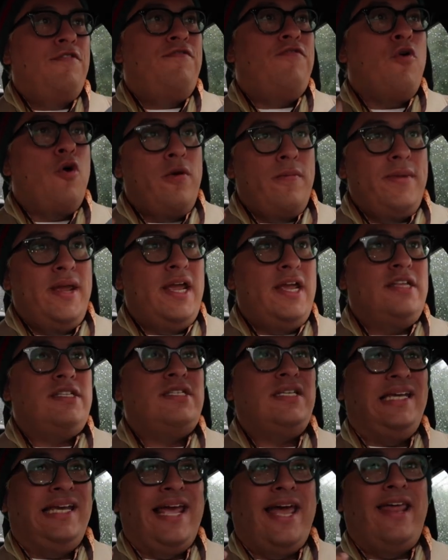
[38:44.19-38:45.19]
for me
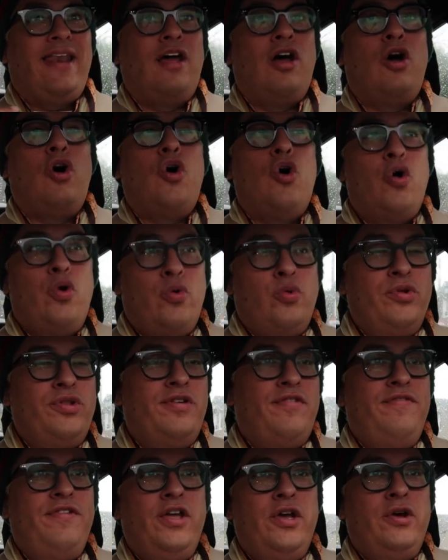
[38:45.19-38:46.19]
to get a hold
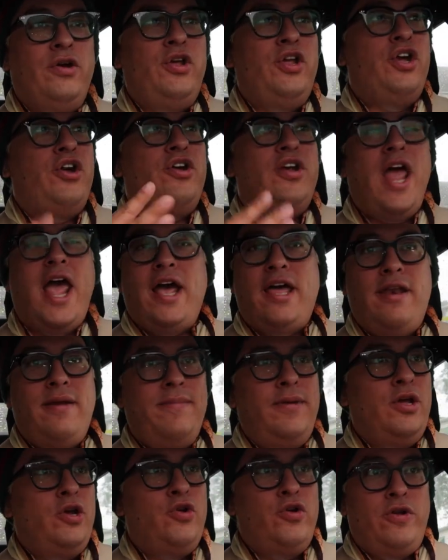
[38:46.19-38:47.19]
of you, you're not going to
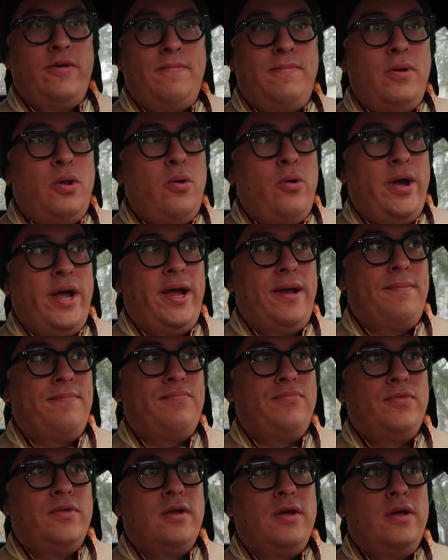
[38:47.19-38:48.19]
be a good employee
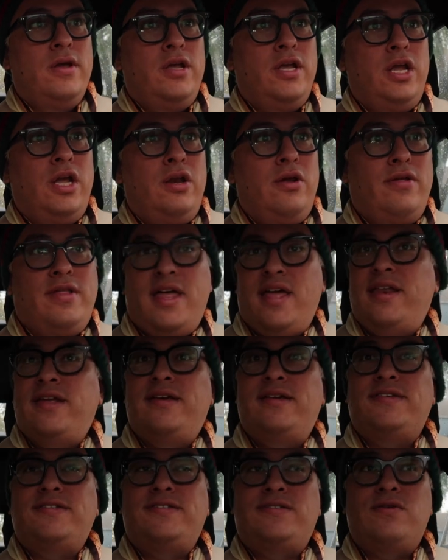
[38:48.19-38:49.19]
you know, that
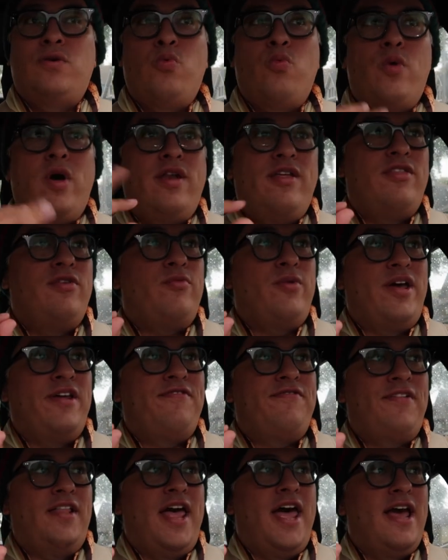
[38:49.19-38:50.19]
is one of the
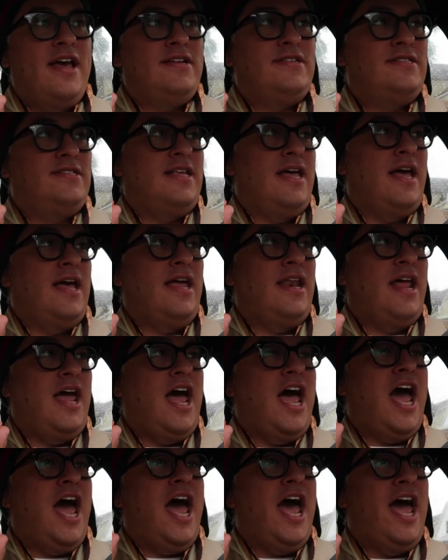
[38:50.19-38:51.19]
red flags that
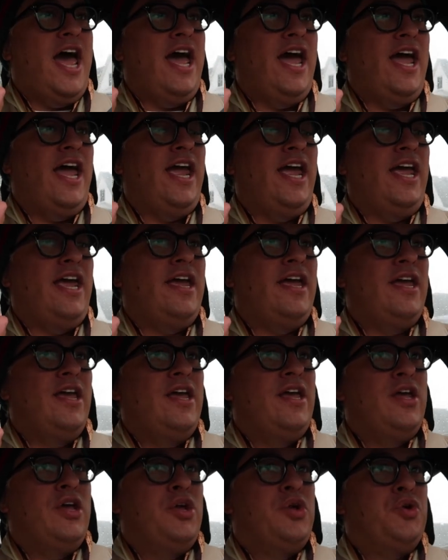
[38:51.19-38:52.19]
I
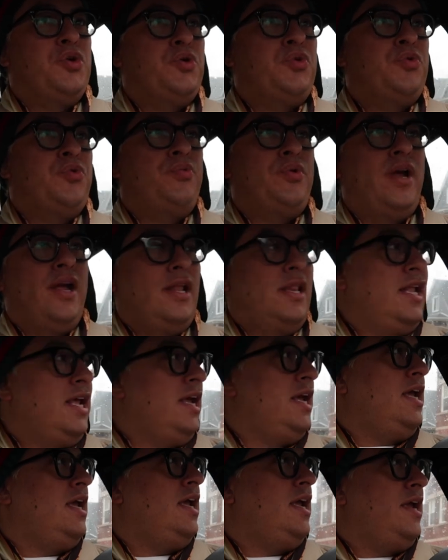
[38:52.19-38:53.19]

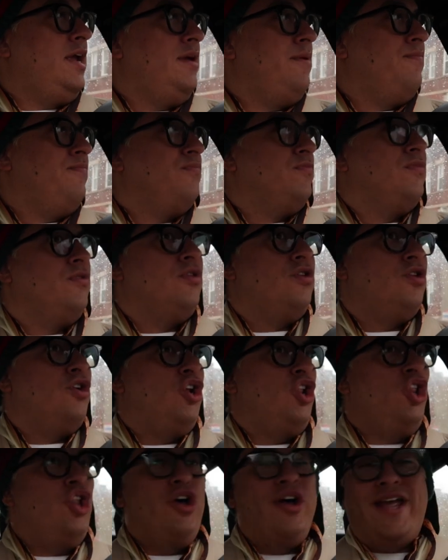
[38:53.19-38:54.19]
really
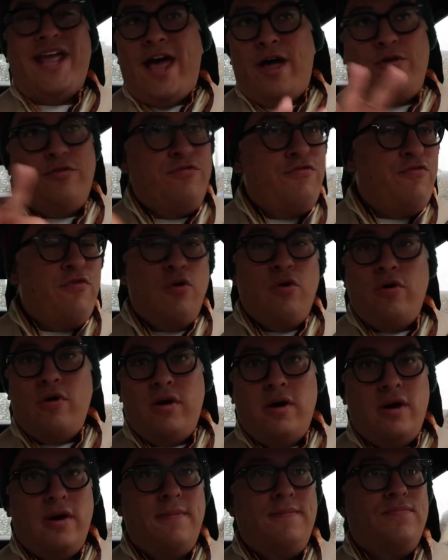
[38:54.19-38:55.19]
look out
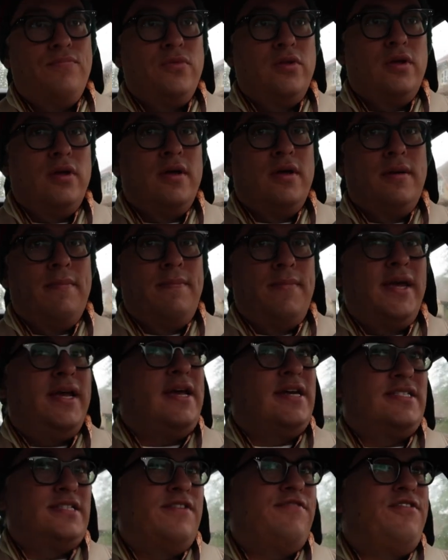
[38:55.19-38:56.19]
for
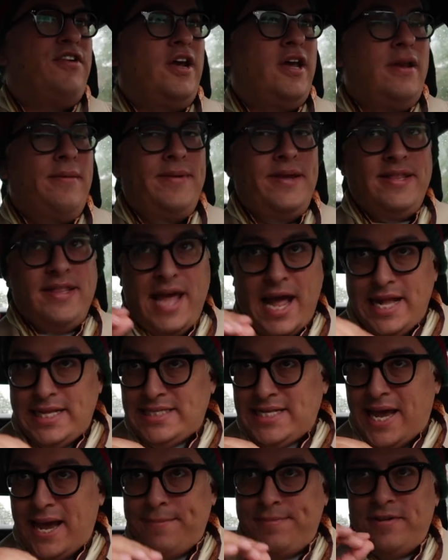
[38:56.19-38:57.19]
because if you're going to be
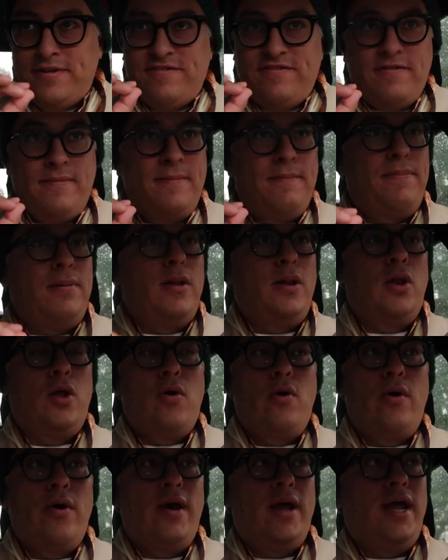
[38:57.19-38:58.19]
that type of
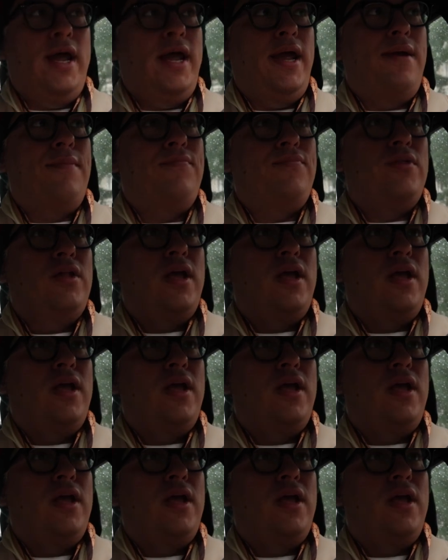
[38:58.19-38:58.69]
employee,